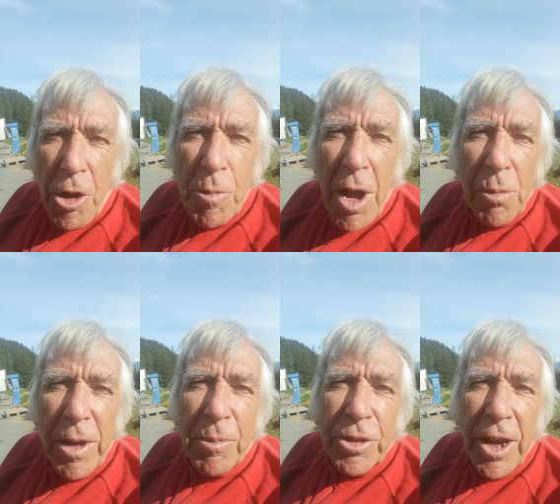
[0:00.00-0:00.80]
On my
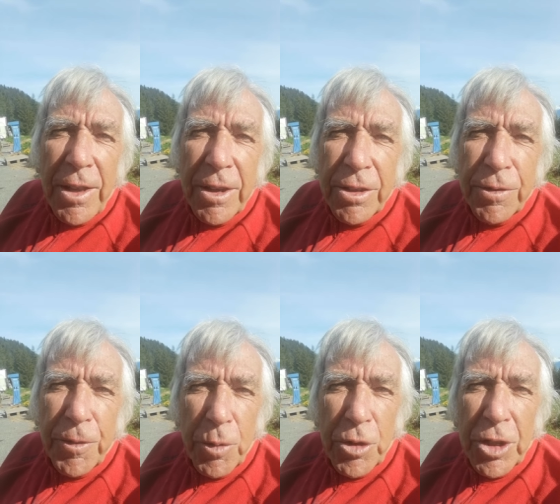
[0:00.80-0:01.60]
website, there's a
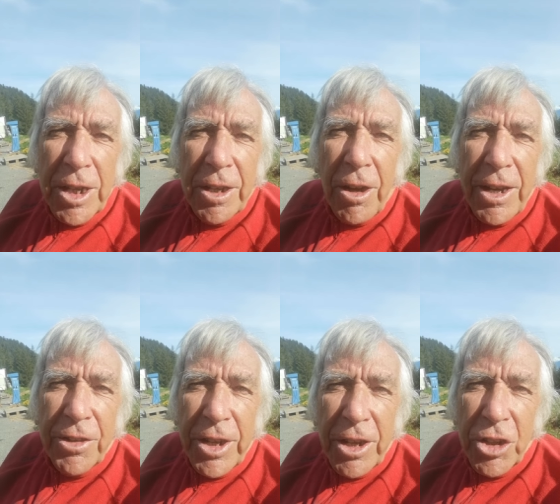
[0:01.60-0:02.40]
full ski
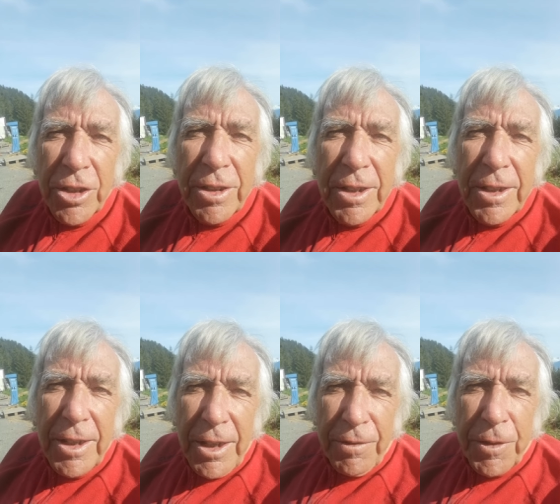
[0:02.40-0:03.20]
guide section.
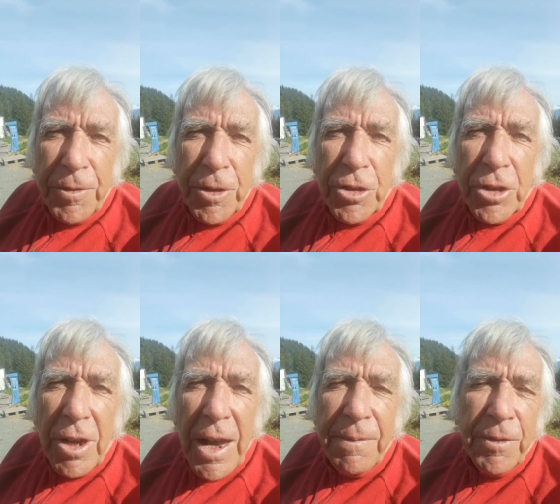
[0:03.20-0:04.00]
For first
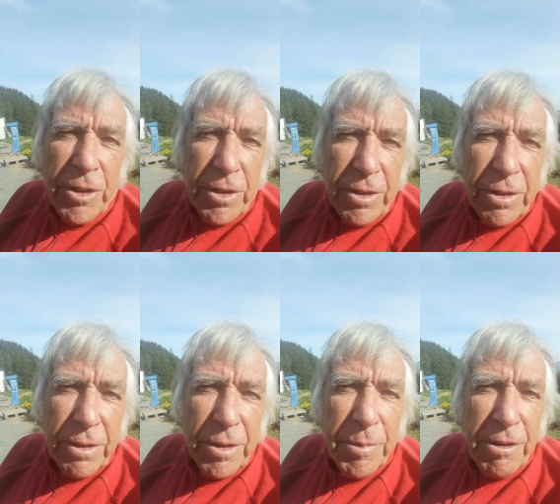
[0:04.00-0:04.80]
time
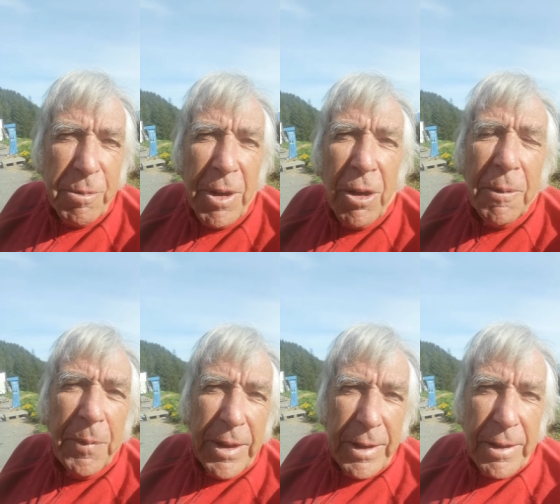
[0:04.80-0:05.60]
visitors to Meribel.
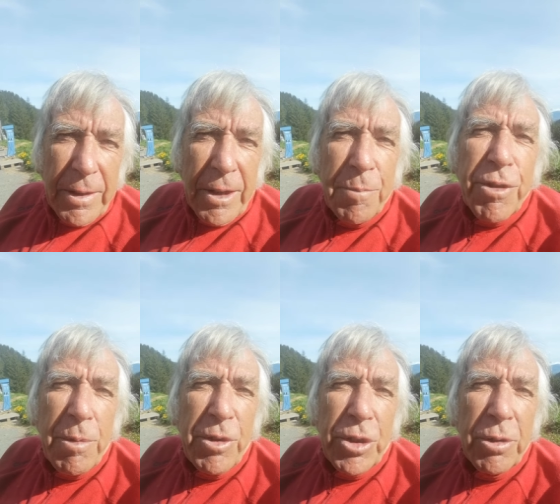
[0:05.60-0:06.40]
I
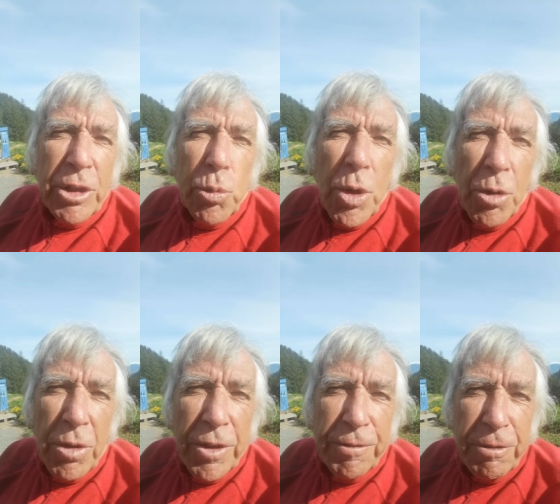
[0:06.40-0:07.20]
promise you it's well
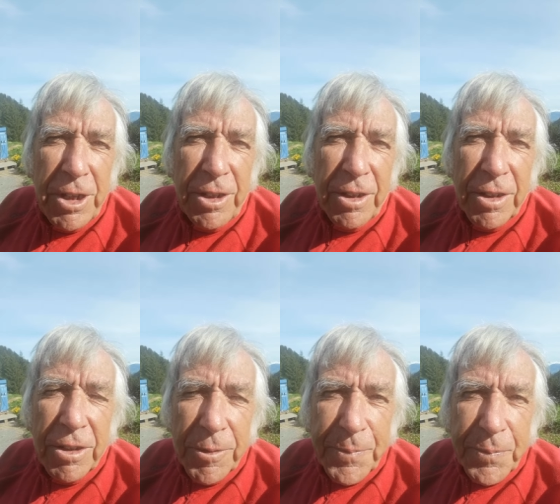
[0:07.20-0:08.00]
worth reading
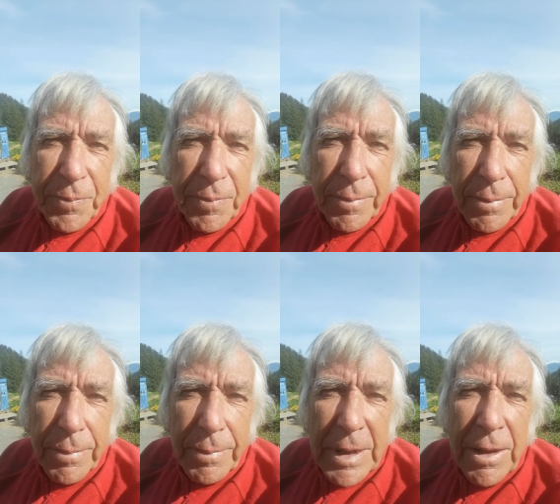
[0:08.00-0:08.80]
this.
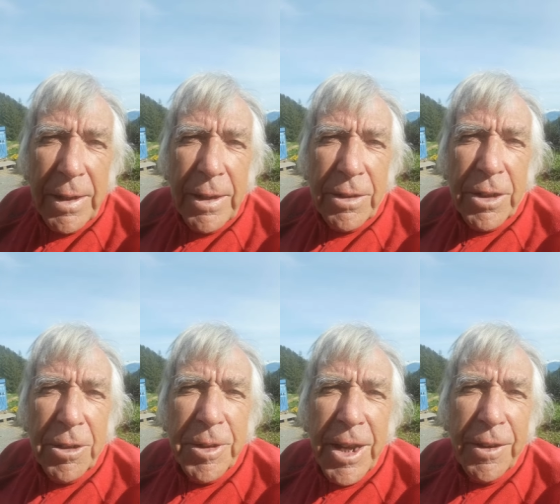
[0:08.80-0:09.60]

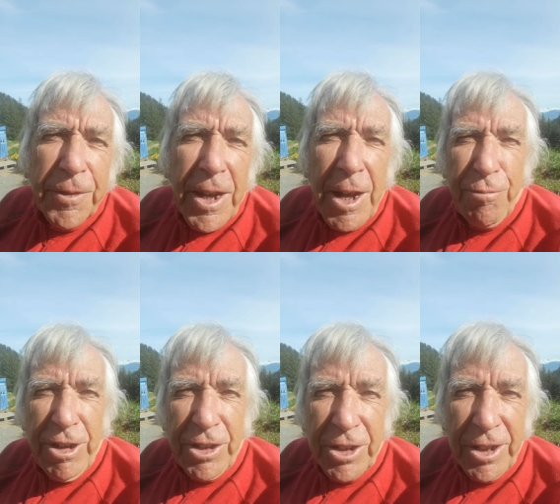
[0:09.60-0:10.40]
So now for
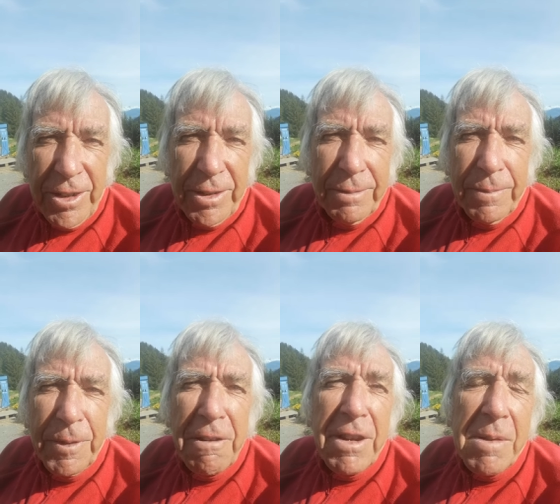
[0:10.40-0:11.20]
après ski,
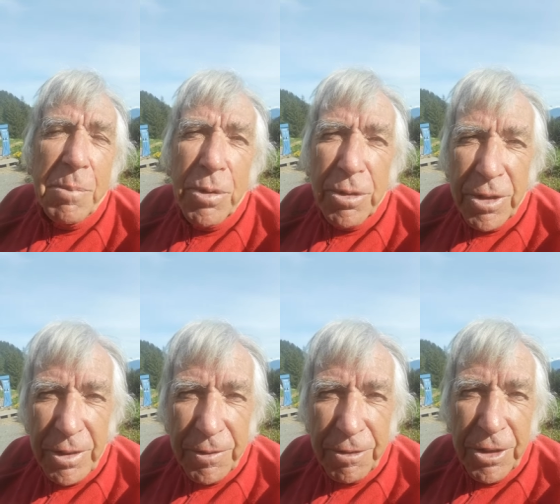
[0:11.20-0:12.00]
very
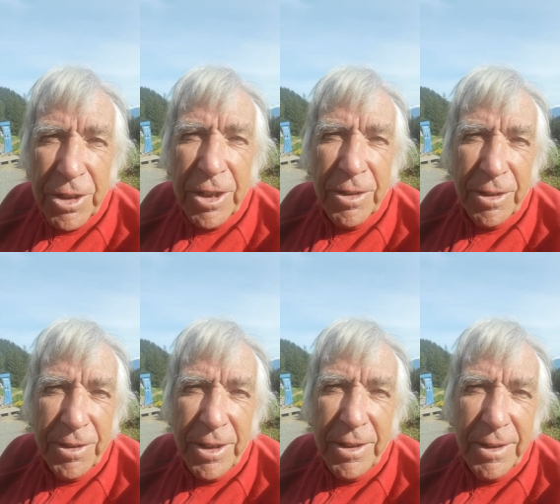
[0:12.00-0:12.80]
important for a ski
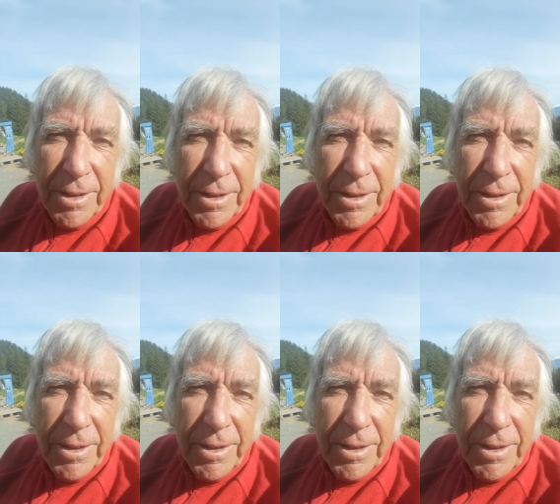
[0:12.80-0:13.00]
holiday.